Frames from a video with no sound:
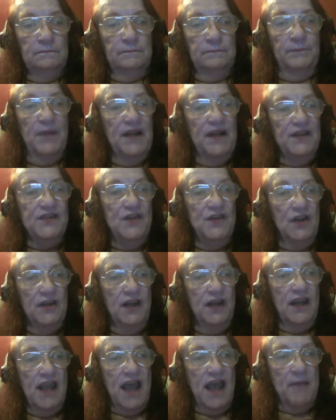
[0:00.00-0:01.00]
But it's not
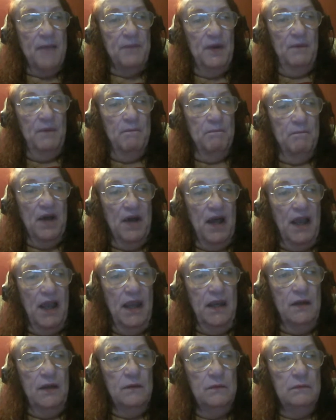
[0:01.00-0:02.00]
going to happen
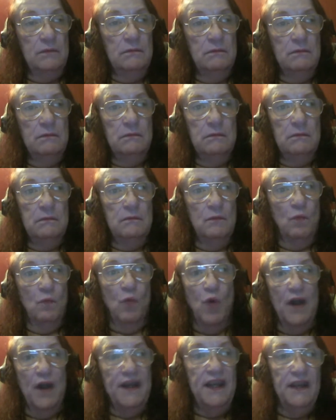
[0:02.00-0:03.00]
by
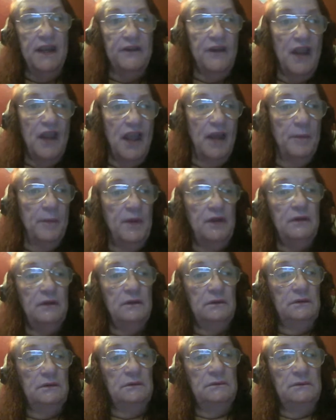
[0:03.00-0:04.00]
wanting it to happen.
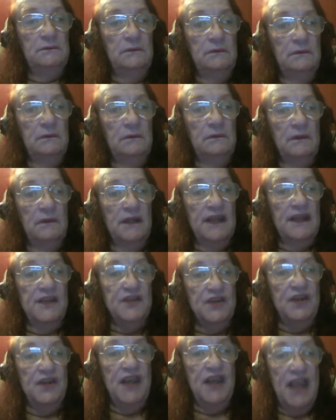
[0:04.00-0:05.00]

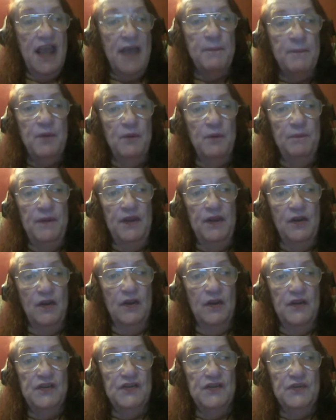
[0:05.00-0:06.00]
It's going to happen
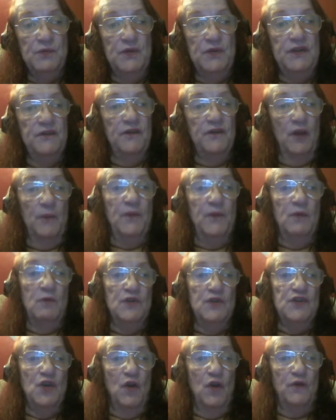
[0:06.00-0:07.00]
because we develop the
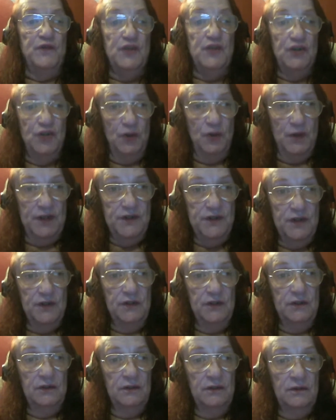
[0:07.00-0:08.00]
resolve to do it.
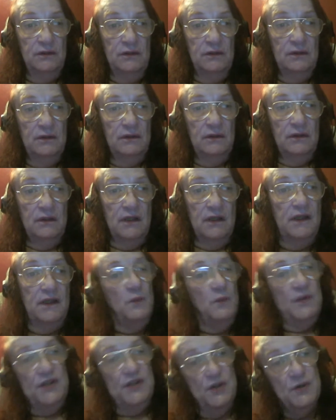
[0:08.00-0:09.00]
And
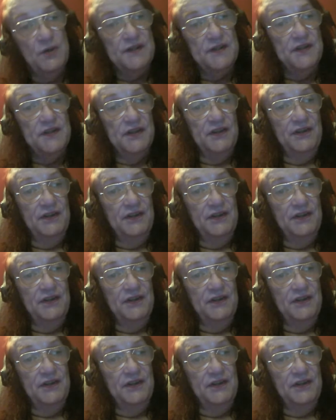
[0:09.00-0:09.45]
then we do it.